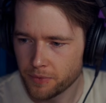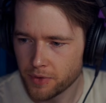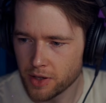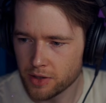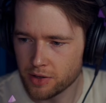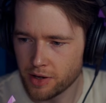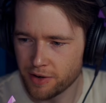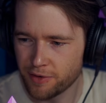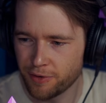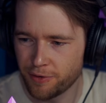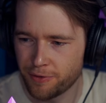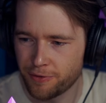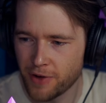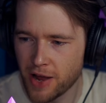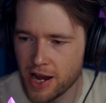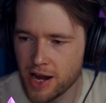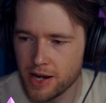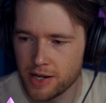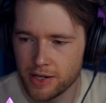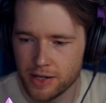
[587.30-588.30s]
It's like
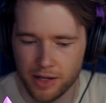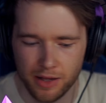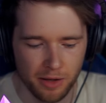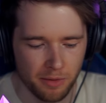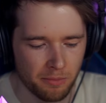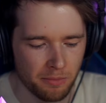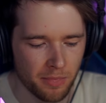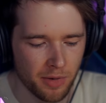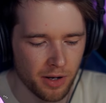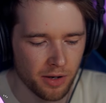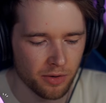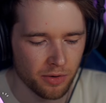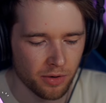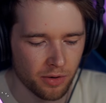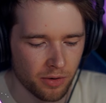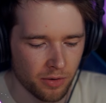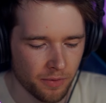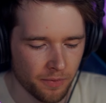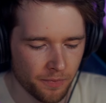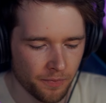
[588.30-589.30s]
faded in the
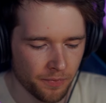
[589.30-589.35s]
middle.